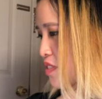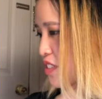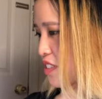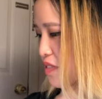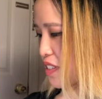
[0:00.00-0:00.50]

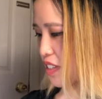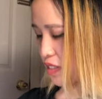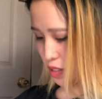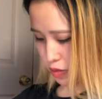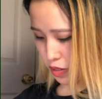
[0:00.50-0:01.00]
Alrighty,
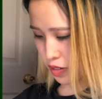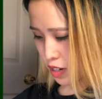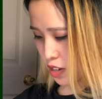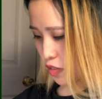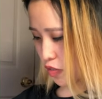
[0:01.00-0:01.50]
so we're
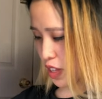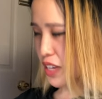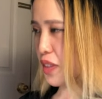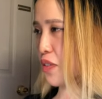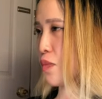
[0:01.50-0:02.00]

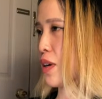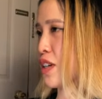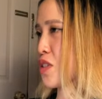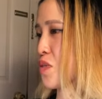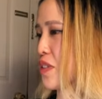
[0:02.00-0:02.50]
flying through
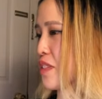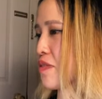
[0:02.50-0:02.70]
box one.